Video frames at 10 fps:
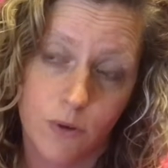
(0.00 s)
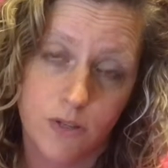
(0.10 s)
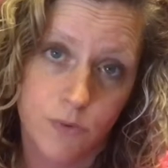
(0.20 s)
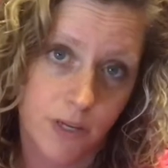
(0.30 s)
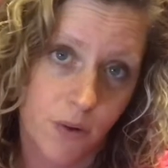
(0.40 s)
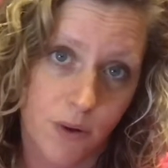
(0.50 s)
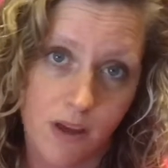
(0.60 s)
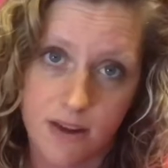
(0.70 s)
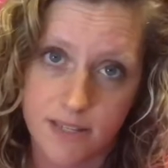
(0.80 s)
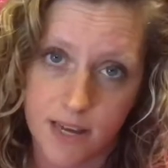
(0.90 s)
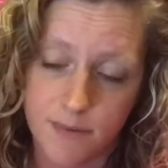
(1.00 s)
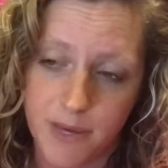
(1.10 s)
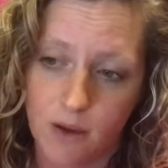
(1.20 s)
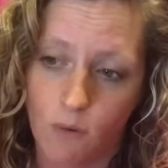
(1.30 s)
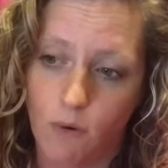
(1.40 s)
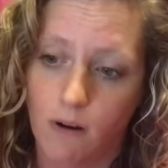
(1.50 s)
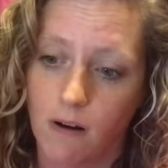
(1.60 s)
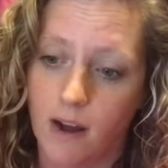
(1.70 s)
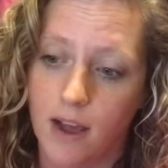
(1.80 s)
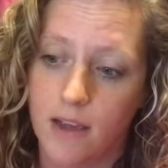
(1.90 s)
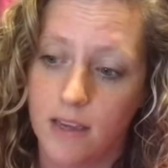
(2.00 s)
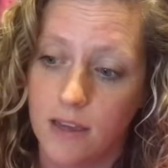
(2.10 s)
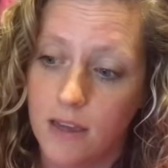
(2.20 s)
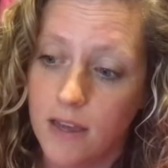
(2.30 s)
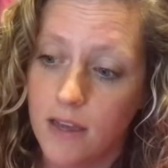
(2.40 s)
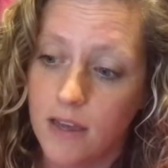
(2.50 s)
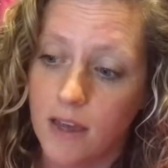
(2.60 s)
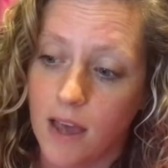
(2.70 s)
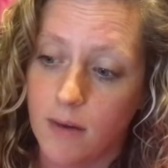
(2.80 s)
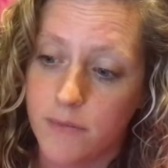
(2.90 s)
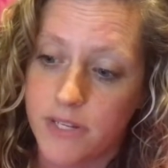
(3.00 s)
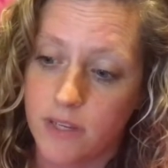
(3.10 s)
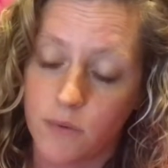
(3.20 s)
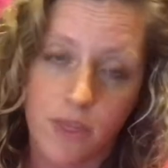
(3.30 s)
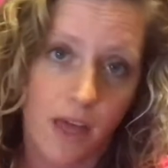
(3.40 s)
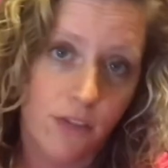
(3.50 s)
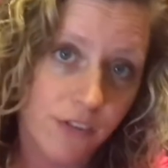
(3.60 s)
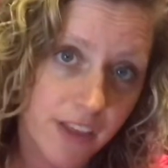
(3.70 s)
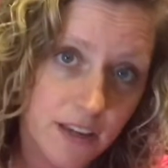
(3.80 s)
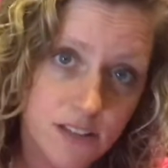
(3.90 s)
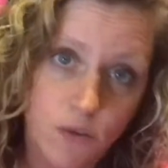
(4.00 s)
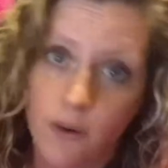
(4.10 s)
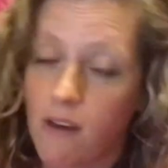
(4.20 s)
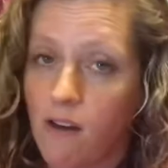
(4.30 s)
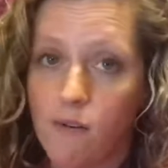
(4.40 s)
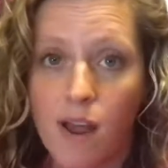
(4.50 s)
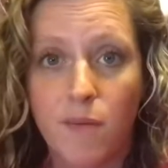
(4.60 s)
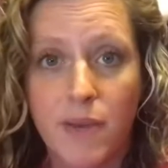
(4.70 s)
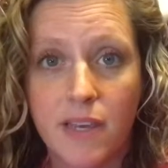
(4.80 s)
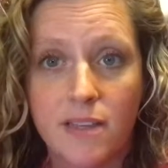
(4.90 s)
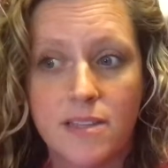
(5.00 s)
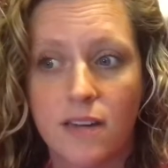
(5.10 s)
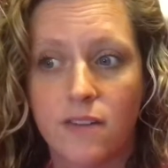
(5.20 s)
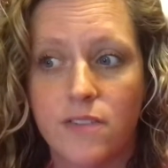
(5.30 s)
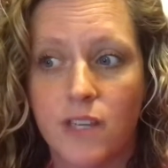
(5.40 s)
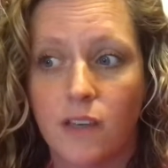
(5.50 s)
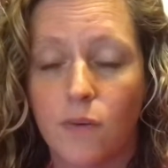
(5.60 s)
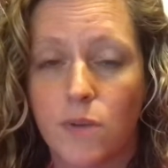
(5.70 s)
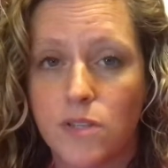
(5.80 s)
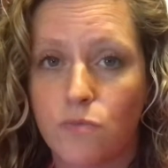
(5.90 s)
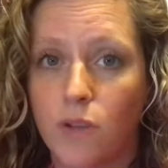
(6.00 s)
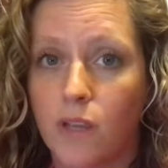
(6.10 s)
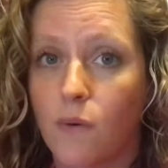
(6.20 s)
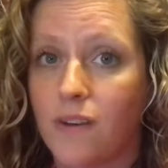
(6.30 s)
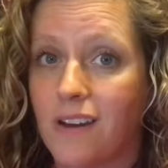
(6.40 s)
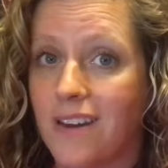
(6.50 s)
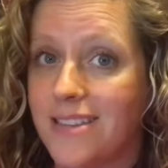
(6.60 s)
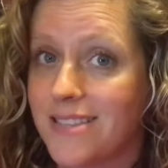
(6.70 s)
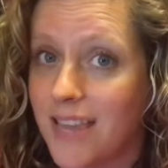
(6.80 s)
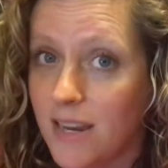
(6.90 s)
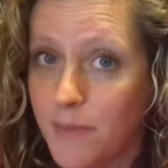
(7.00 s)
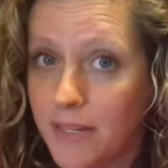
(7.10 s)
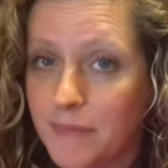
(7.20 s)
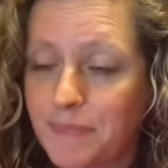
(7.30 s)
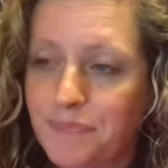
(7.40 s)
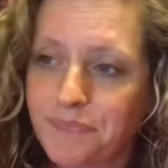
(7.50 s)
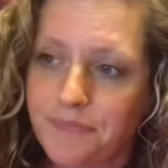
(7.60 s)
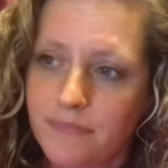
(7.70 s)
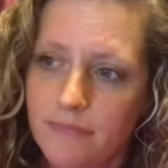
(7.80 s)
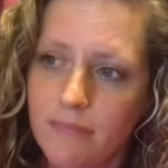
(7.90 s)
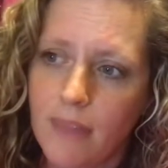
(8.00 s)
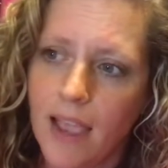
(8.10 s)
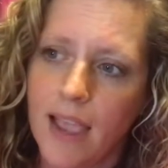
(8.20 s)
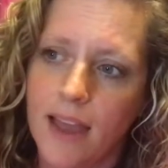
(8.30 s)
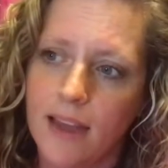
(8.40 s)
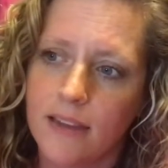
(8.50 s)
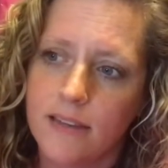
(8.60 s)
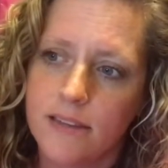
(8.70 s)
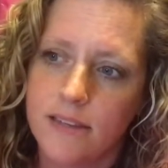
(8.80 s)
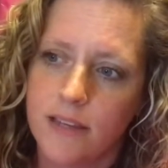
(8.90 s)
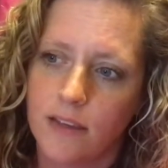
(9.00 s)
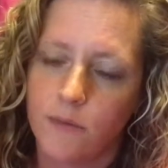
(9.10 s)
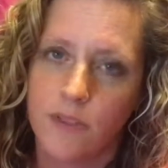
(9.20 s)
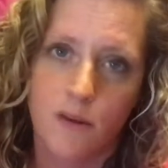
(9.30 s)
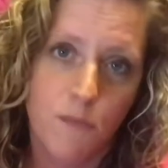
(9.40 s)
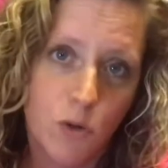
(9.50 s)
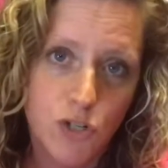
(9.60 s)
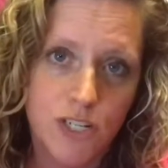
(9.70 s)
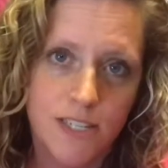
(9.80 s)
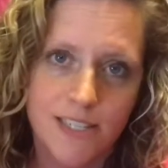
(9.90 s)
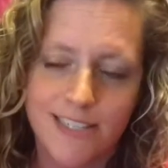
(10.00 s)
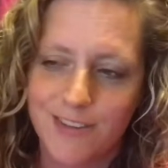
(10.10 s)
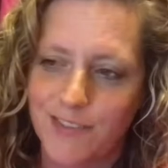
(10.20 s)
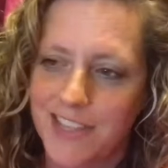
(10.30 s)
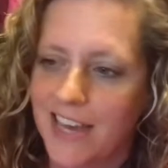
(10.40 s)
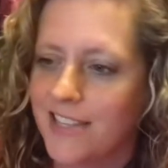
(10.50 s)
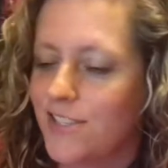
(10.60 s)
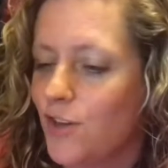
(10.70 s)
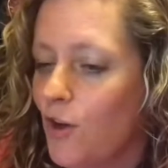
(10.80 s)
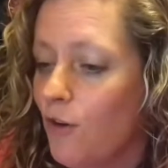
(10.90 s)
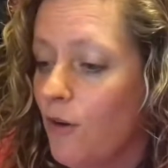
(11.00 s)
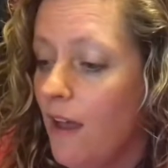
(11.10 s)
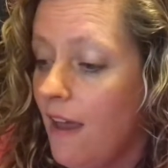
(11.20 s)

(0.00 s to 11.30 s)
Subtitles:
what's really going on inside me, or I am dealing with other things going on around me instead of dealing what's really going on inside me and dealing with the emotions and stuff like that. So